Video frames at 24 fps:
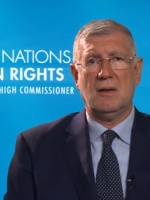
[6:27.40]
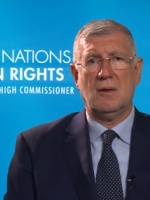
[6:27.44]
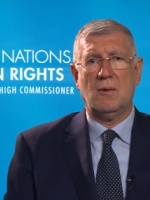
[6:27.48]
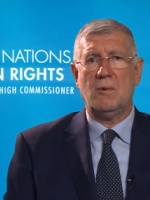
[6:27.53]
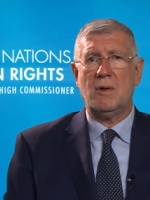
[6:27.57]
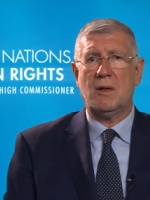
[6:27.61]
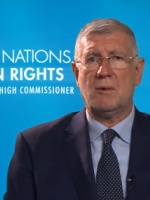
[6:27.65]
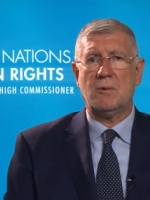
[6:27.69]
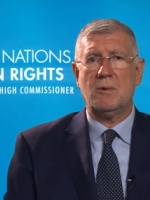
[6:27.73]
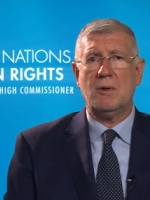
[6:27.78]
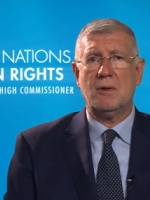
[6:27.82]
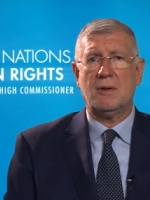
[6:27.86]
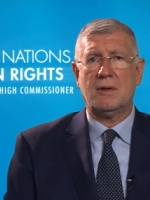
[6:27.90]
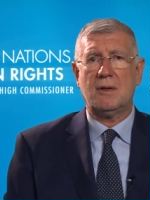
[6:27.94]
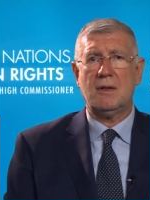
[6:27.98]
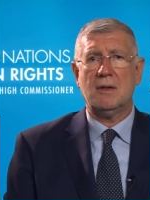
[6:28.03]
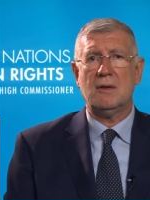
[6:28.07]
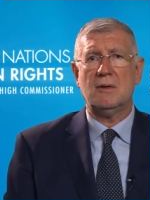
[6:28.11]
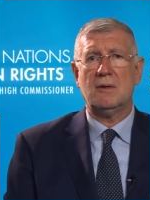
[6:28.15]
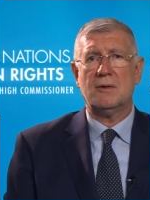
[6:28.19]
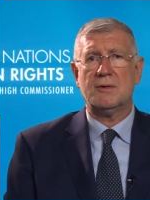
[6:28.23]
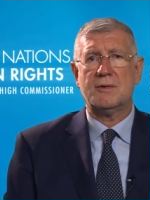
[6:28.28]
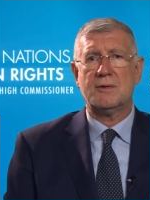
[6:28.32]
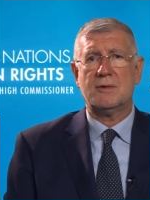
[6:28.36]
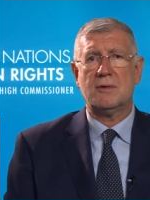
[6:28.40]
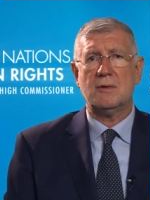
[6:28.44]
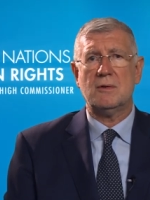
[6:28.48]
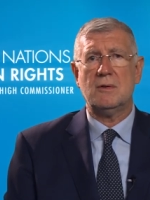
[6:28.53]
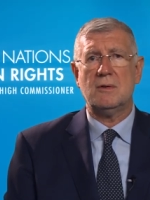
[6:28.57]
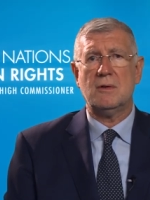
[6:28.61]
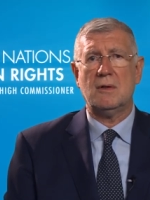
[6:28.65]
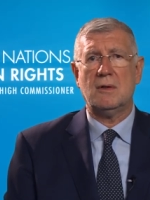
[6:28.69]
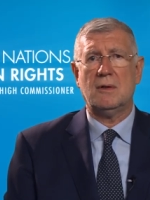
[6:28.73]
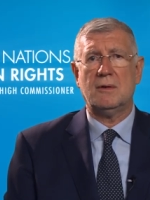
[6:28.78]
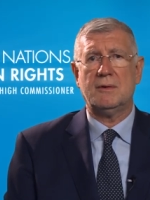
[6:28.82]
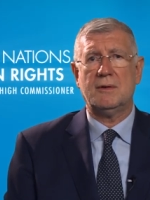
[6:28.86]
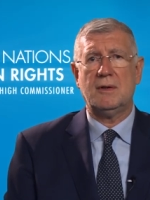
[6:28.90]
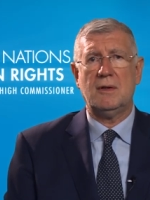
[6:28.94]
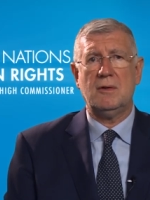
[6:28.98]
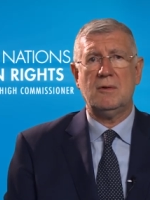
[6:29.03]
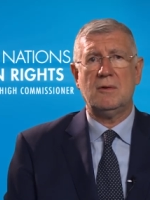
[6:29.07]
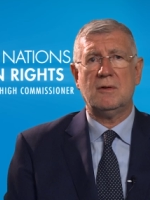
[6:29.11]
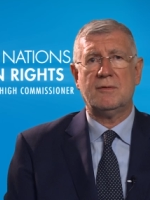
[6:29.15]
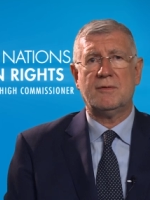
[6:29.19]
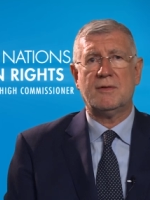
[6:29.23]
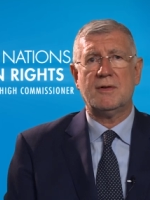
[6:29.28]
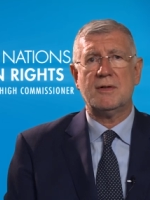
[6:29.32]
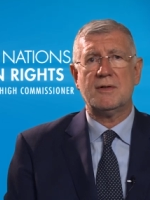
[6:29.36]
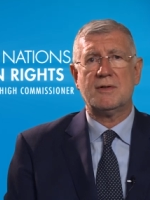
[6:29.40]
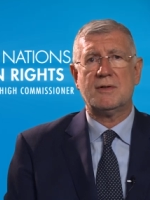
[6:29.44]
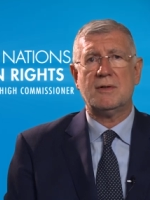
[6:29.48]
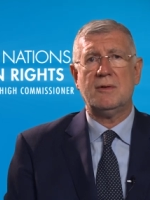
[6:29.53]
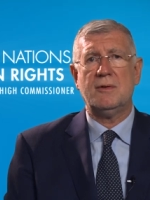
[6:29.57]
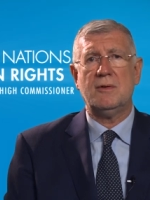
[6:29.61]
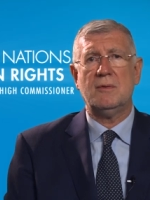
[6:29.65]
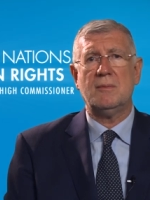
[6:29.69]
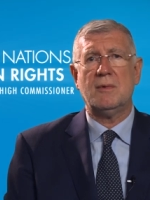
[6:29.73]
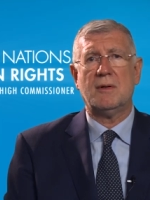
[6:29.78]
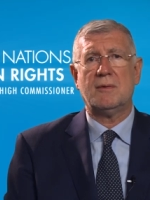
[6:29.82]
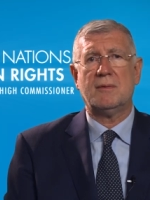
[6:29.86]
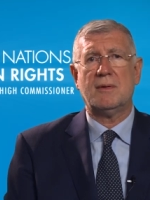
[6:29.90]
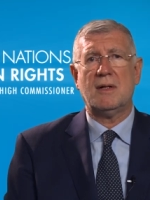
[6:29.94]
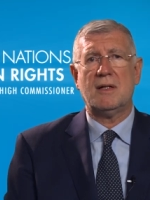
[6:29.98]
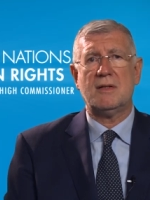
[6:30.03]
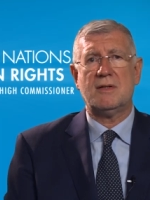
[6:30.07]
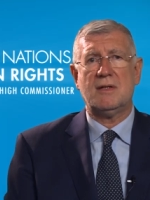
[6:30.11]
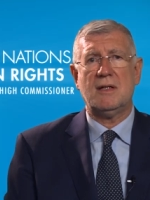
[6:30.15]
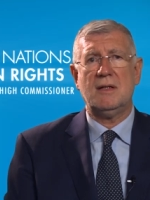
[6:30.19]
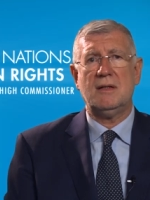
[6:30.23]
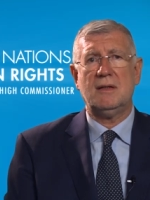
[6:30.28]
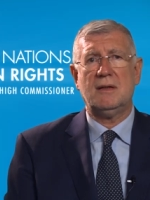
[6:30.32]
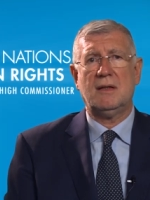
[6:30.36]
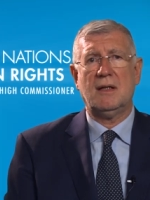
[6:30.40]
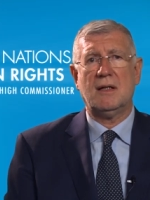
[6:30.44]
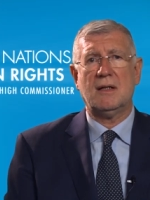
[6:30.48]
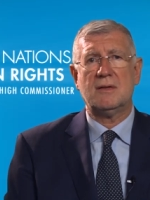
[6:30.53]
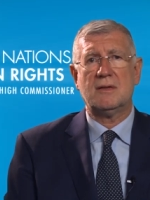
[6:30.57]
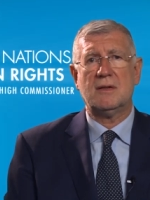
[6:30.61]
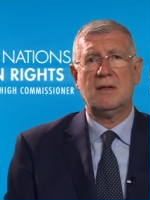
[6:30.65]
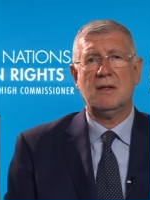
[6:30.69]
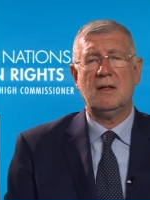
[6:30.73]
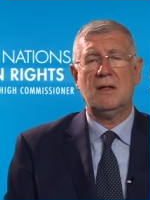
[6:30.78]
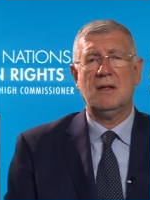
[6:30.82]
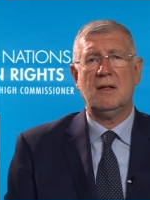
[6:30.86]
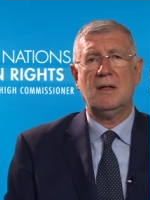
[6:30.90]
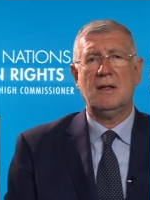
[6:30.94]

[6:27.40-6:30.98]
We are working also on the Universal Human Rights Index